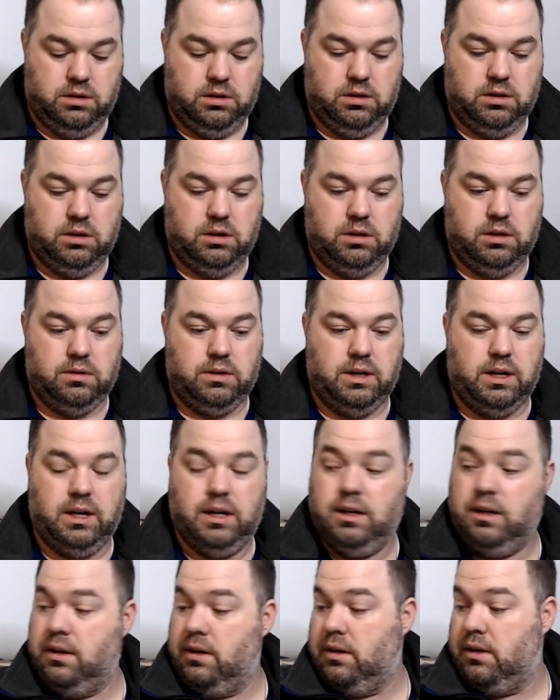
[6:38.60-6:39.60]
Alright.
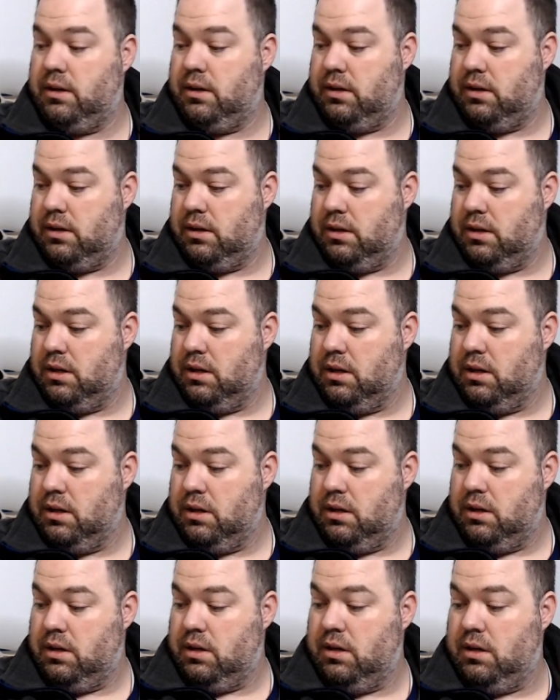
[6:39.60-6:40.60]

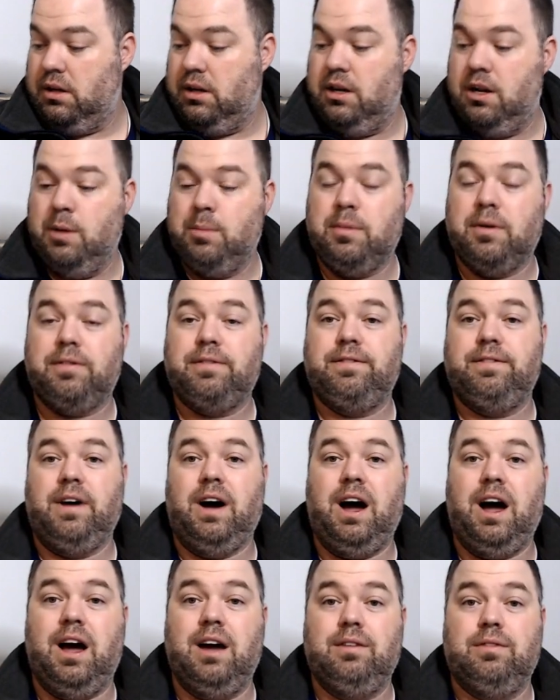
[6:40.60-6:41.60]
Number
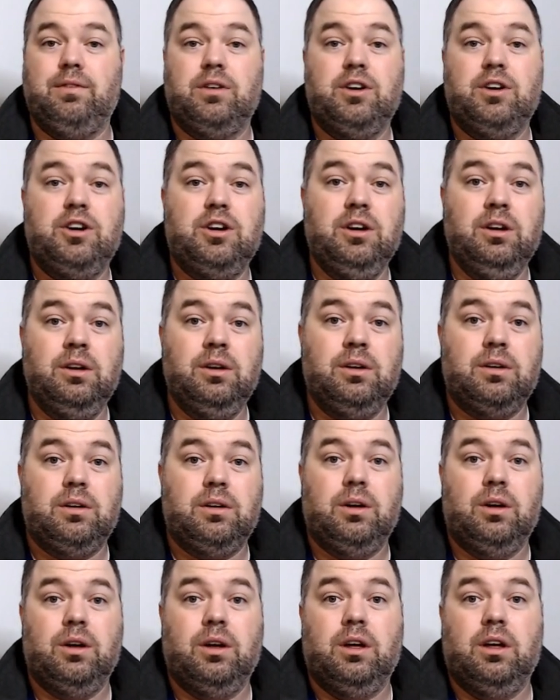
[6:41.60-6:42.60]
5.
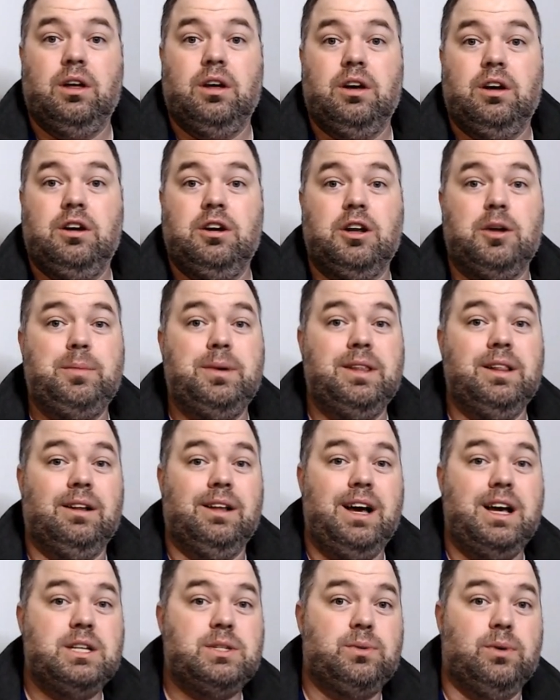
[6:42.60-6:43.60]
Could have been the
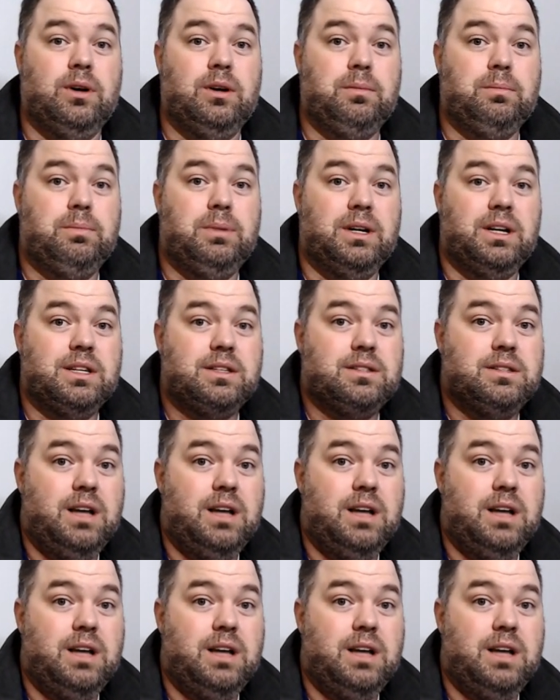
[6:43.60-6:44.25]
last one, but it's